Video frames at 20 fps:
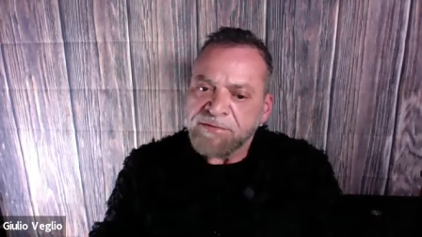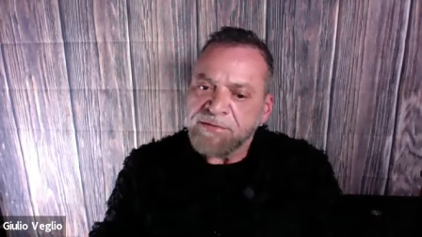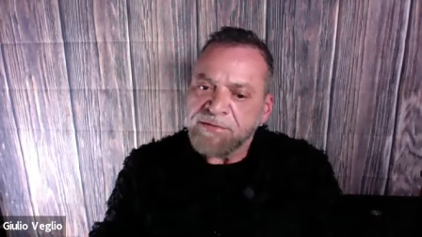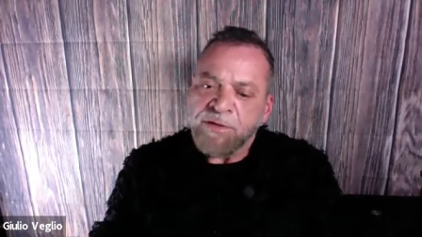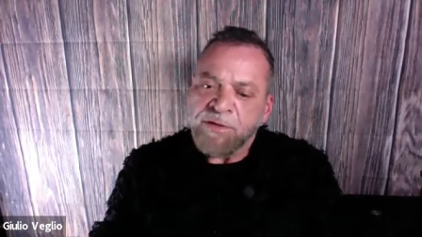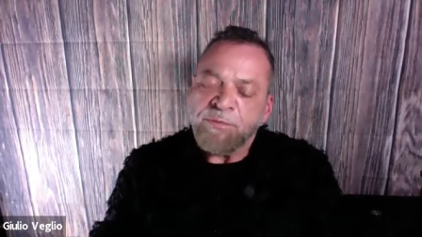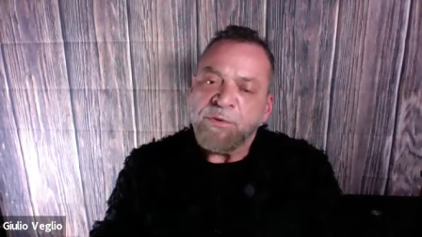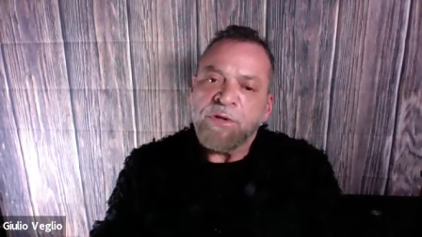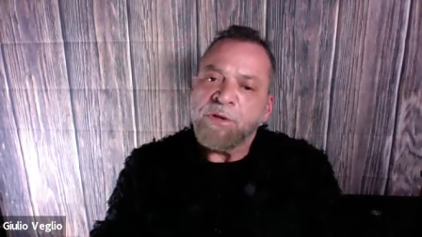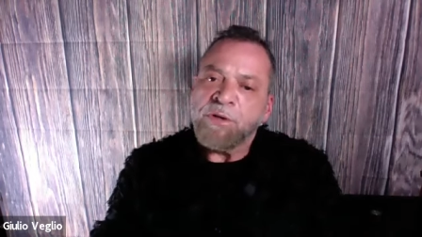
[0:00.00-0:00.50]

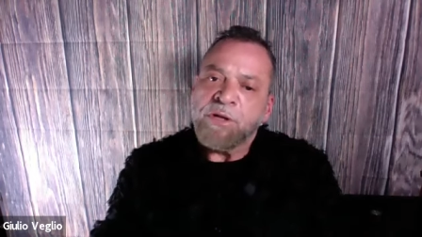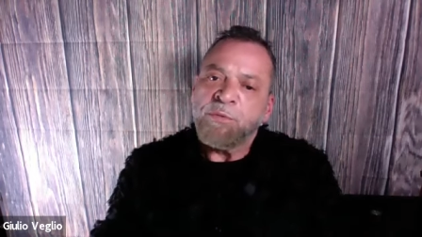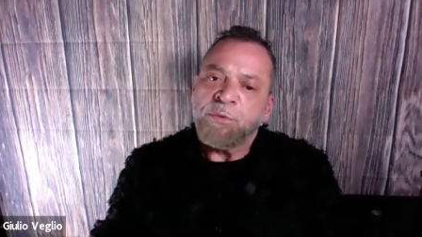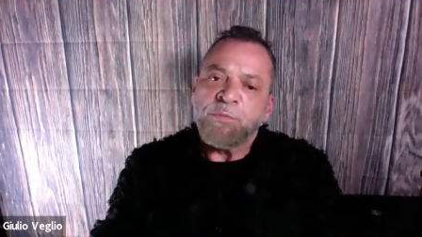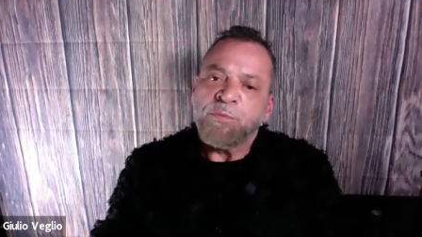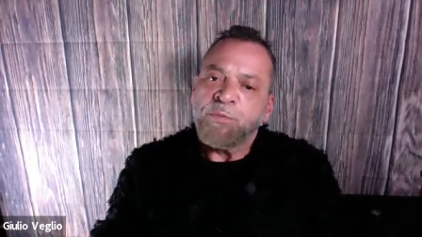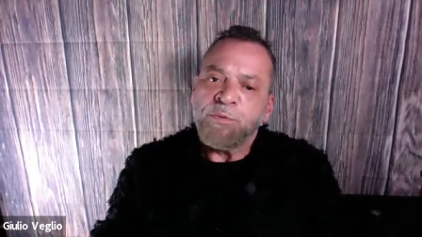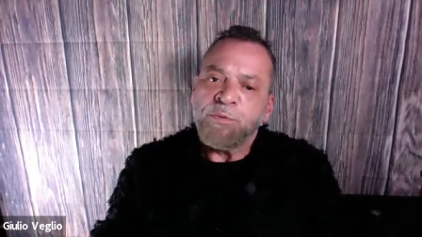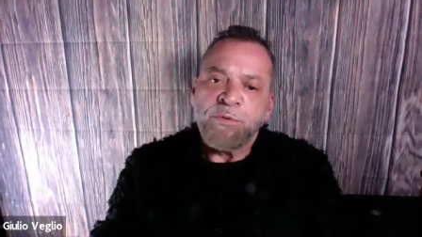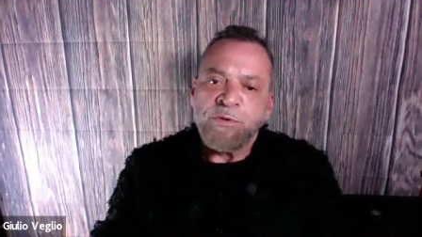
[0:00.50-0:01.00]
It, it
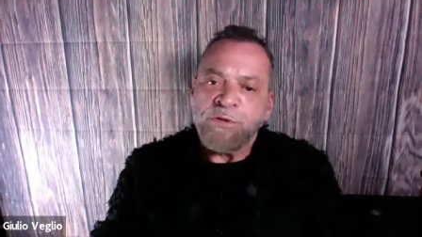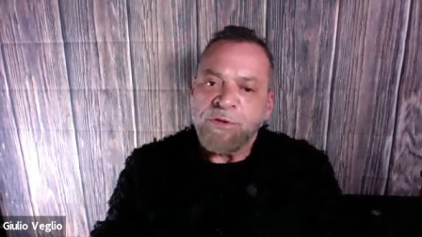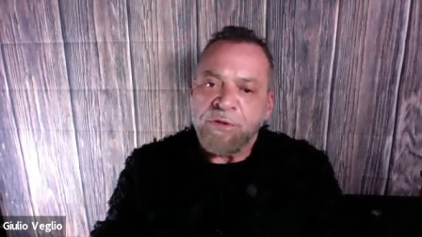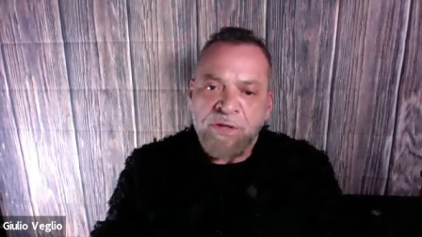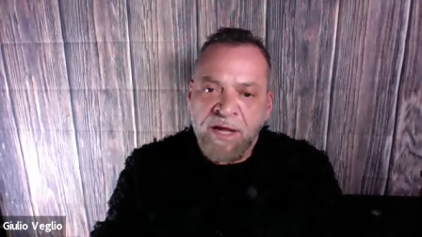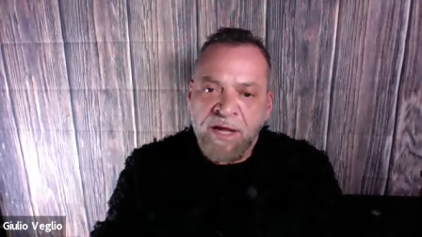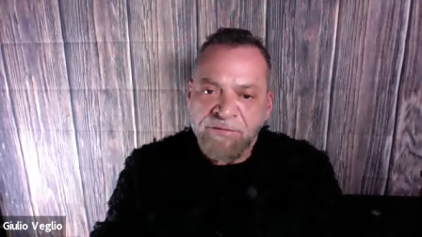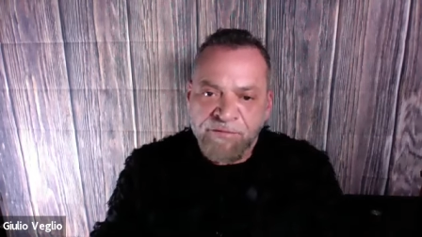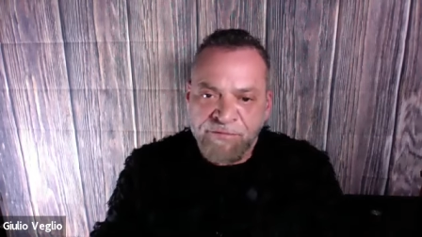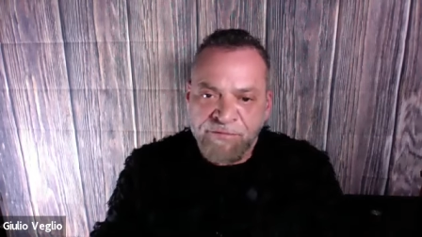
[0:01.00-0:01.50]
will ruin your
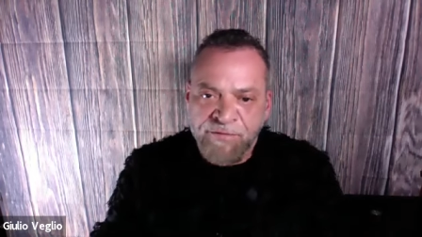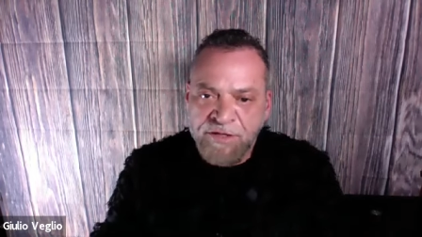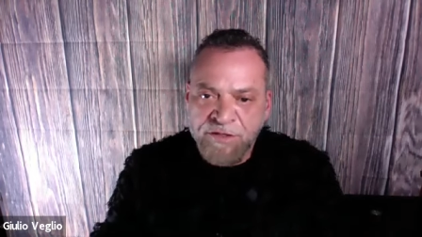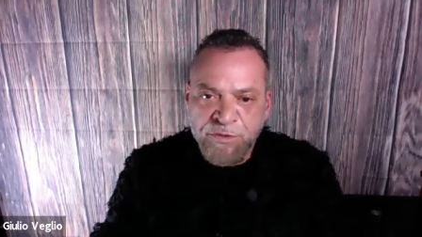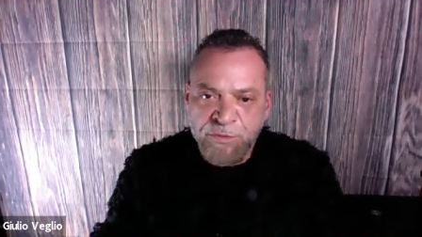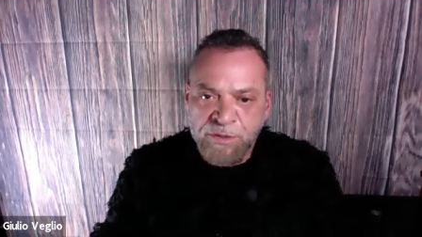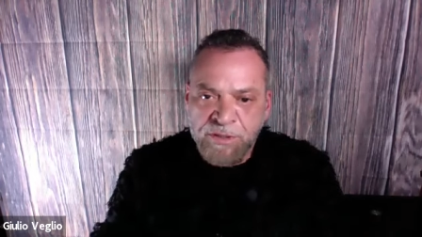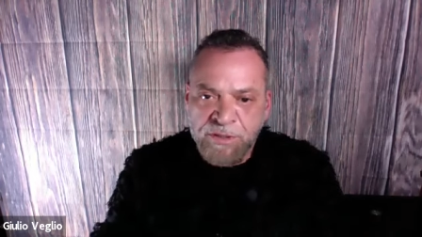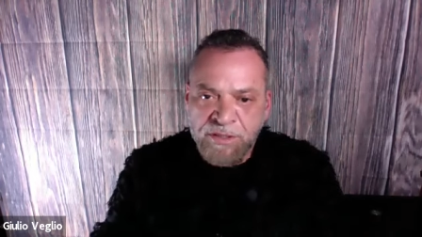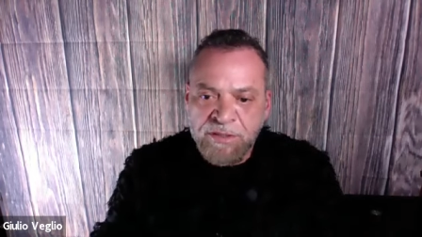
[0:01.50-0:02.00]
life
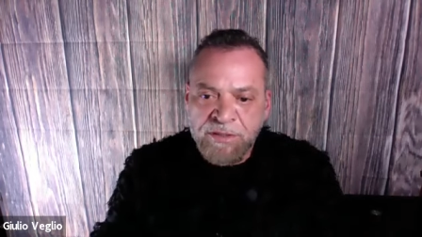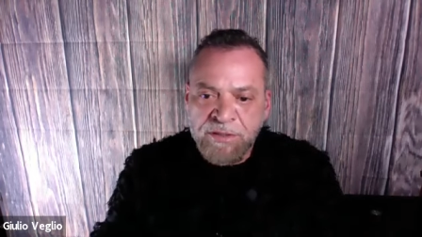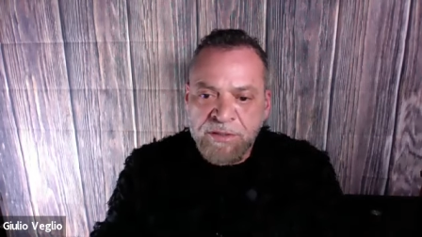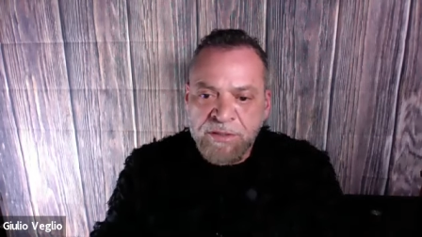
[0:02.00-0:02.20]
eventually.